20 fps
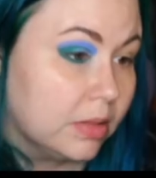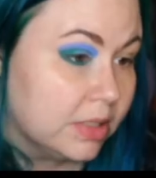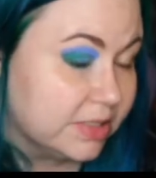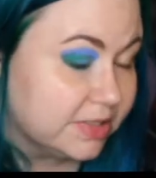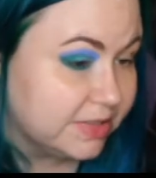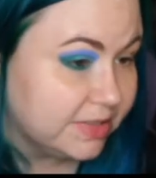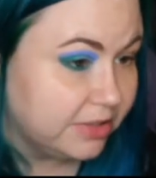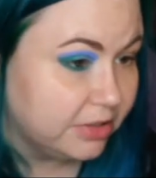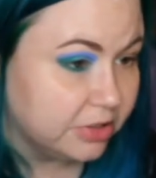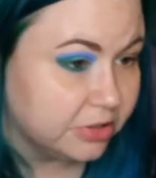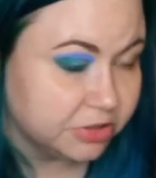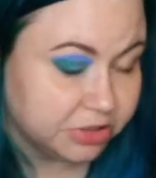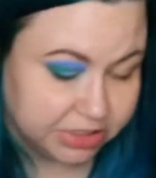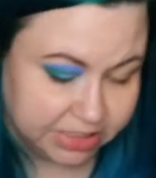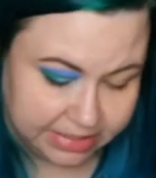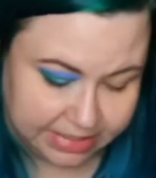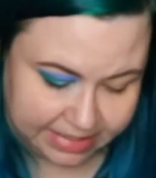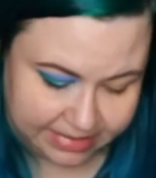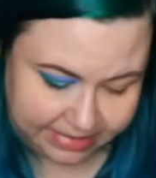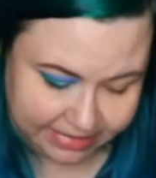This 0
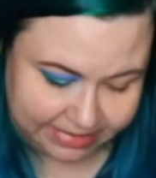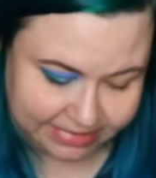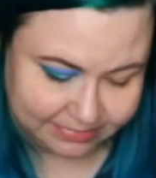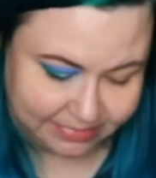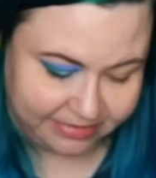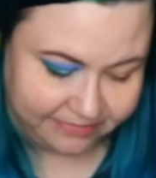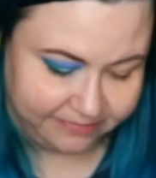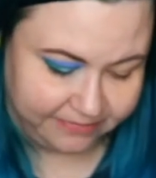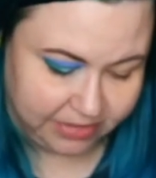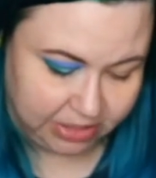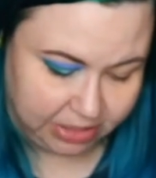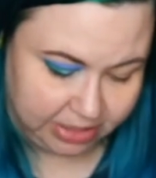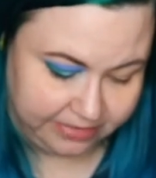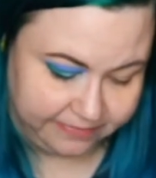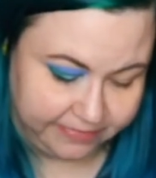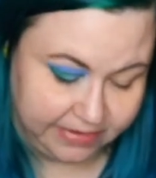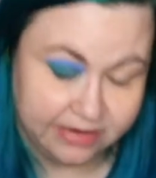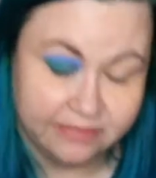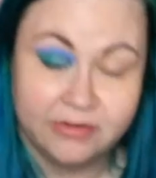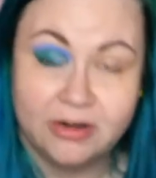shade I think is my very
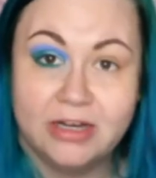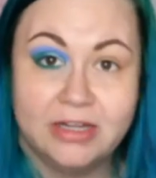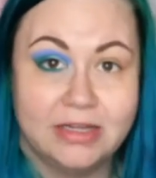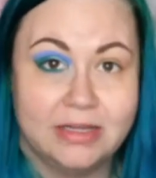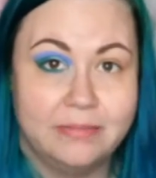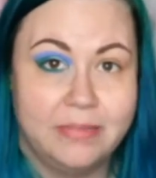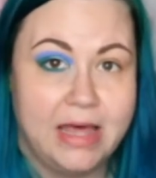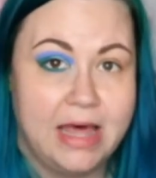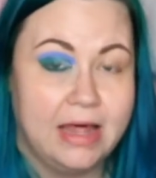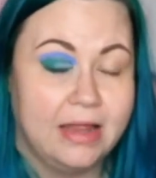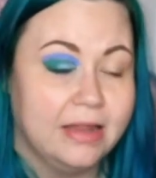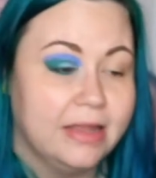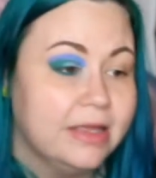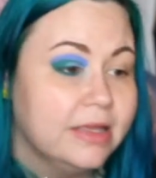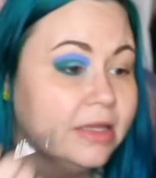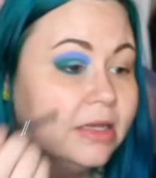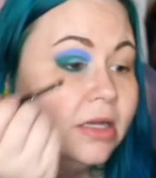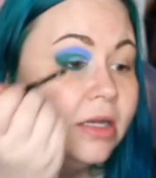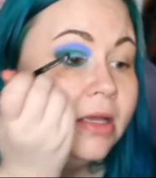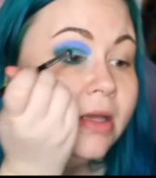favorite in the
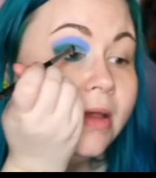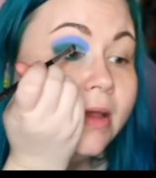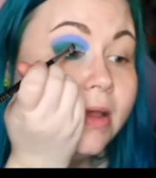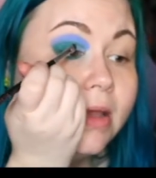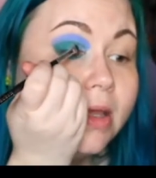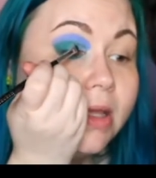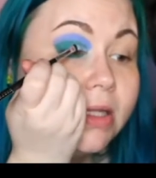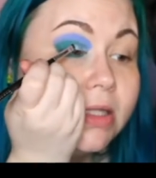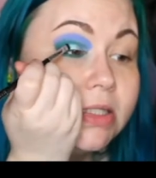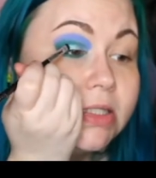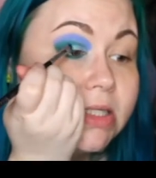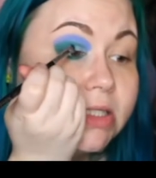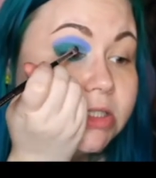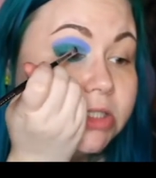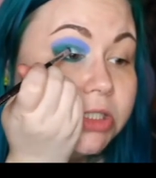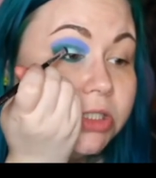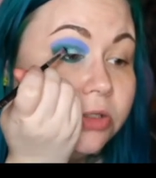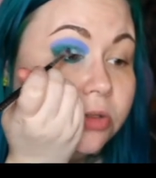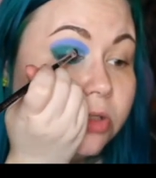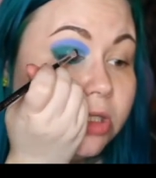palette. It's such
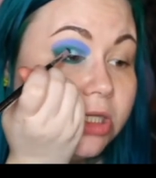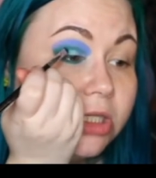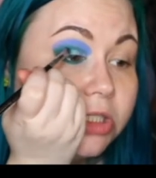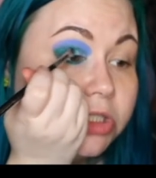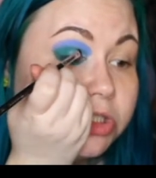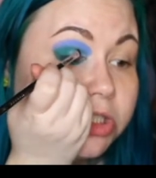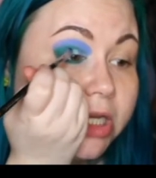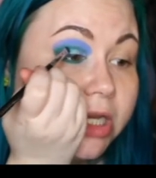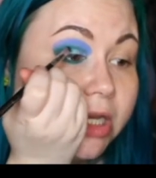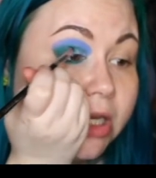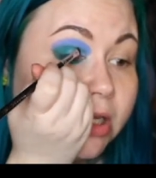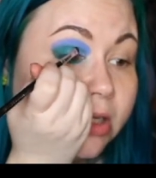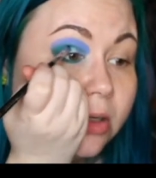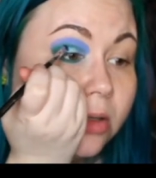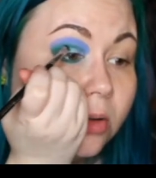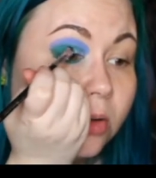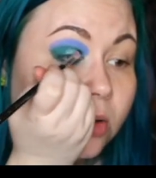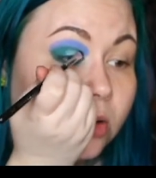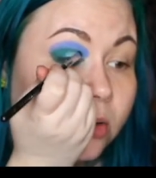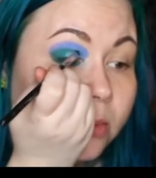a unique shade
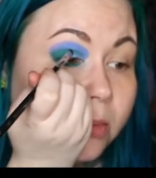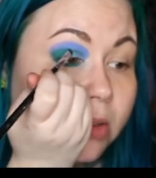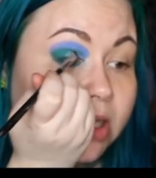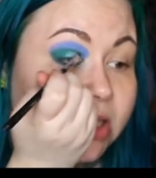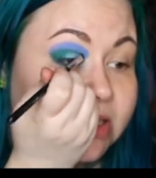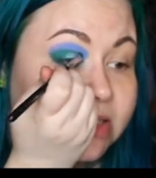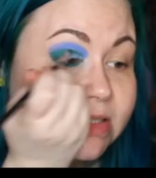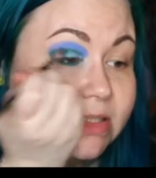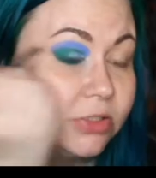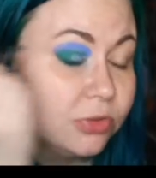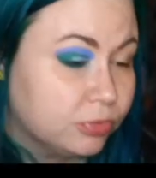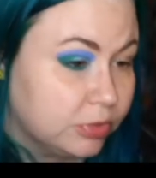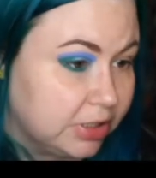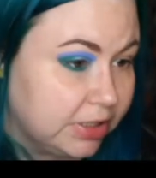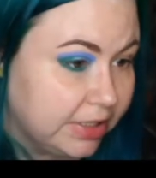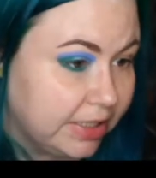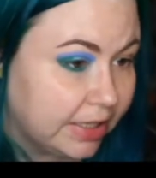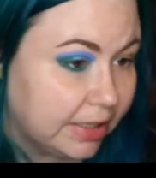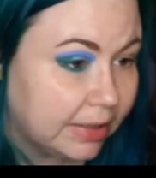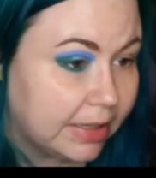because it's
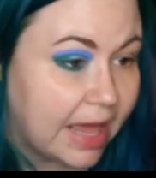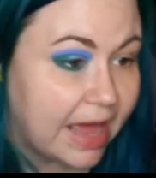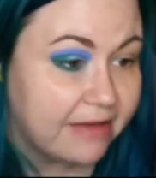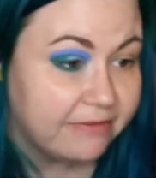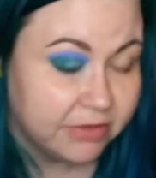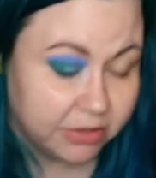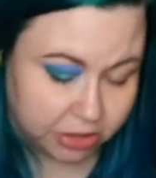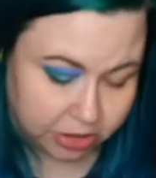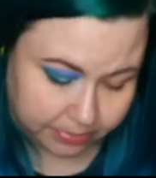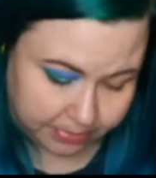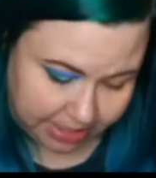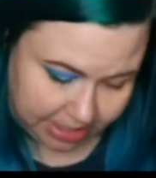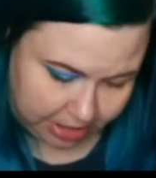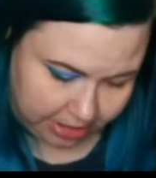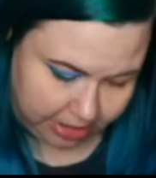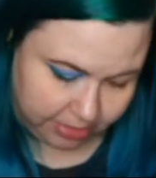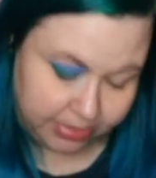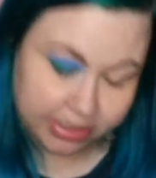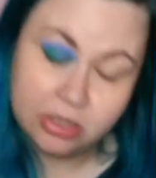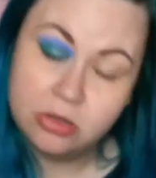really a lavender
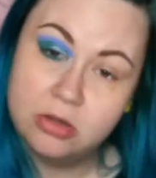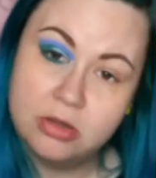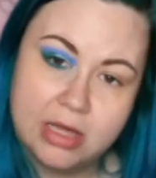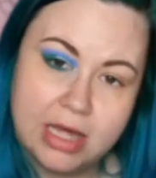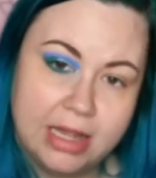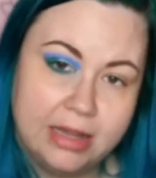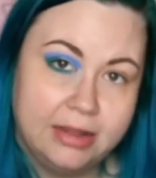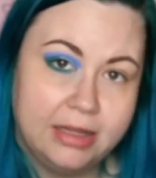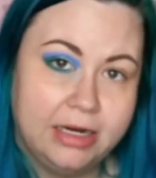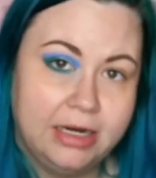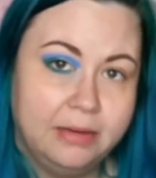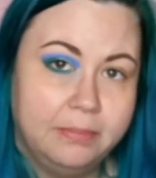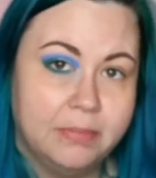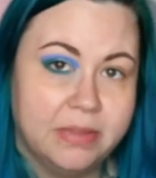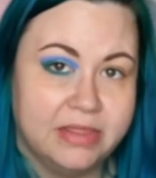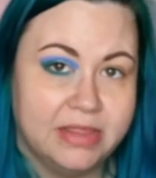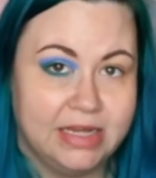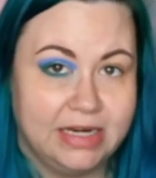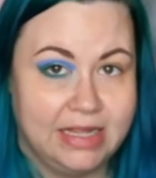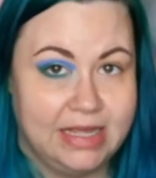periwinkle color,
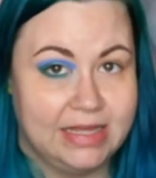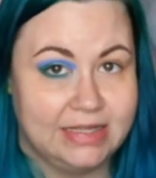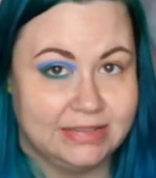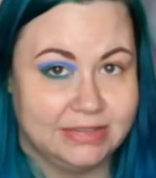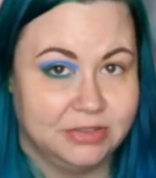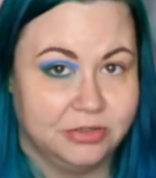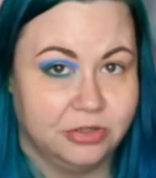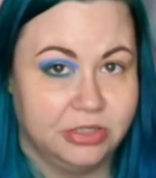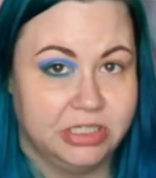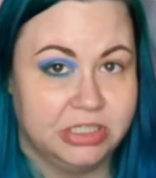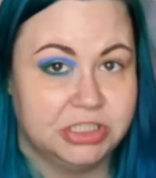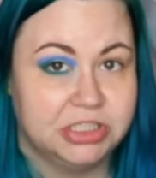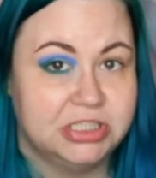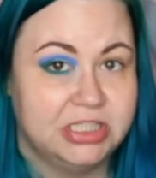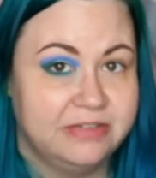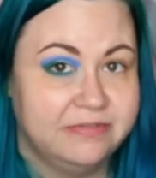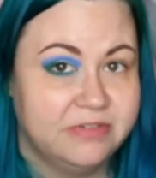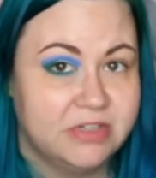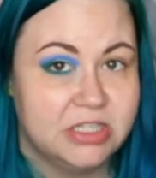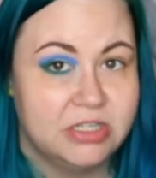but then it has a green
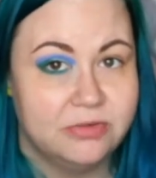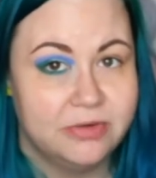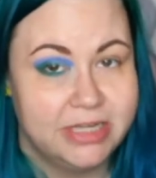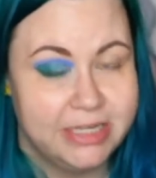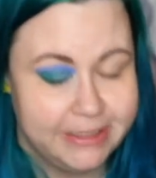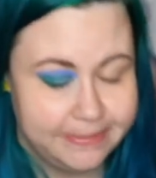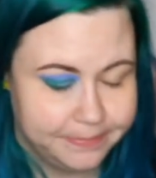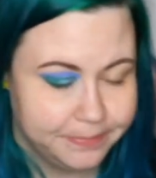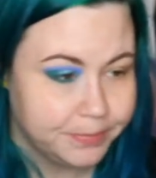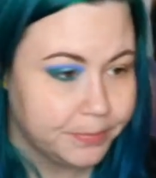shift to it.